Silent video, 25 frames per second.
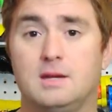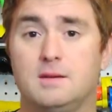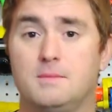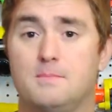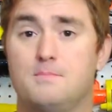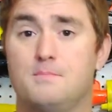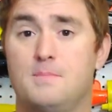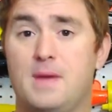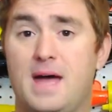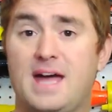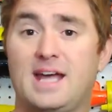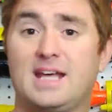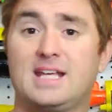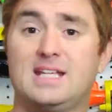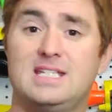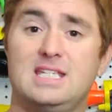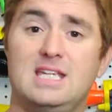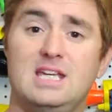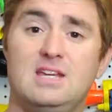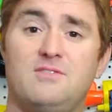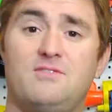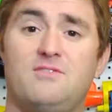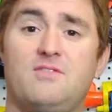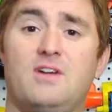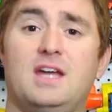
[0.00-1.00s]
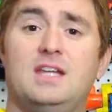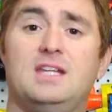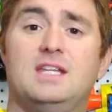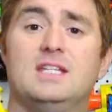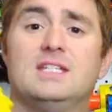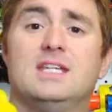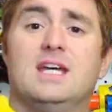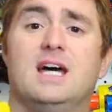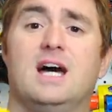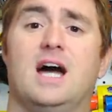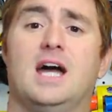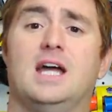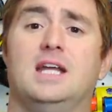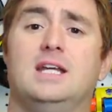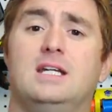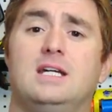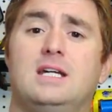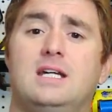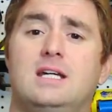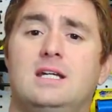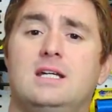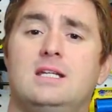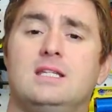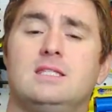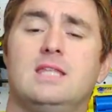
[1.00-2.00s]
magazine-fed design
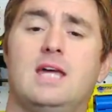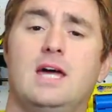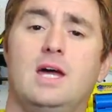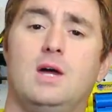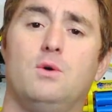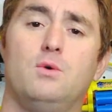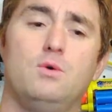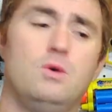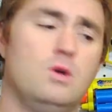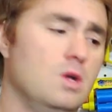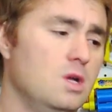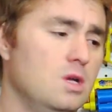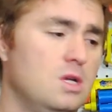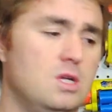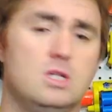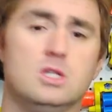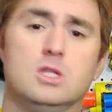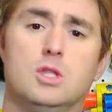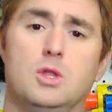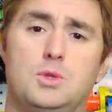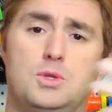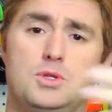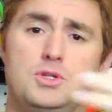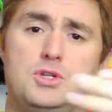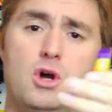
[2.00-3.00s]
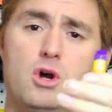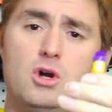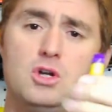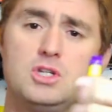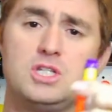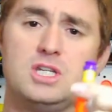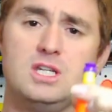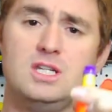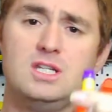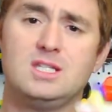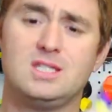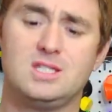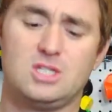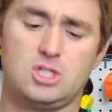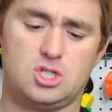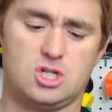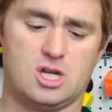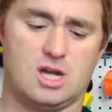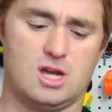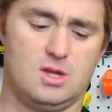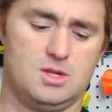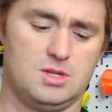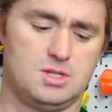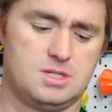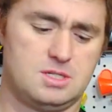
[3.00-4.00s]
that you load the darts into the
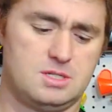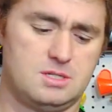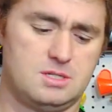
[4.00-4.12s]
shells,